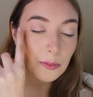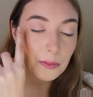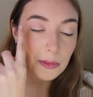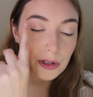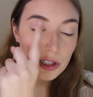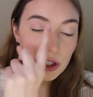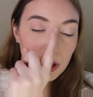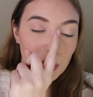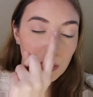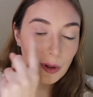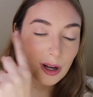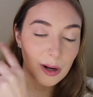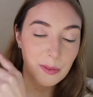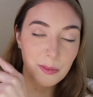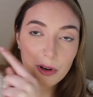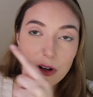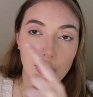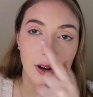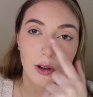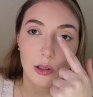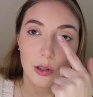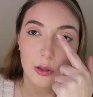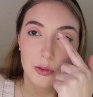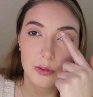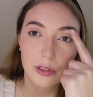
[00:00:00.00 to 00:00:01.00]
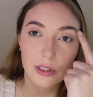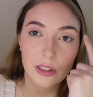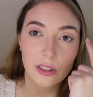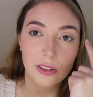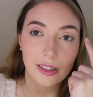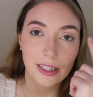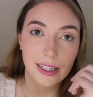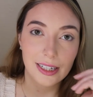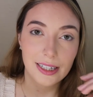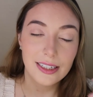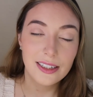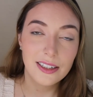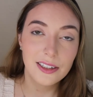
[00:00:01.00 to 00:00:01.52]
just swipe all over the
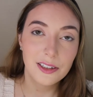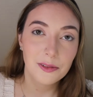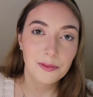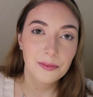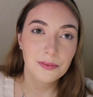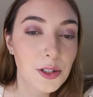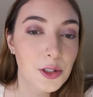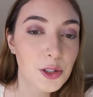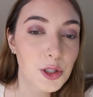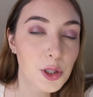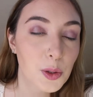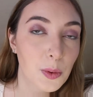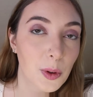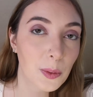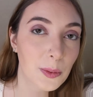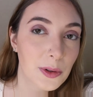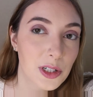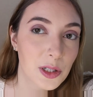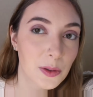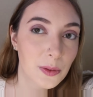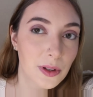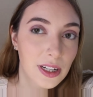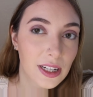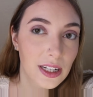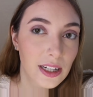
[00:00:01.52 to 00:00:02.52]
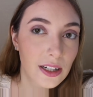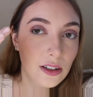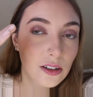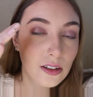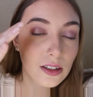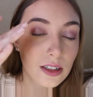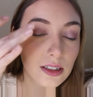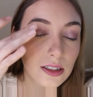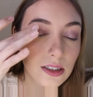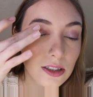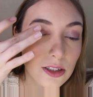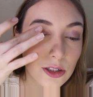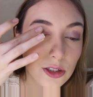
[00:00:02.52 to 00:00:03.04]
lid. So what we're doing here
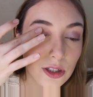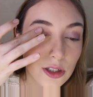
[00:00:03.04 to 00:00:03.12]
is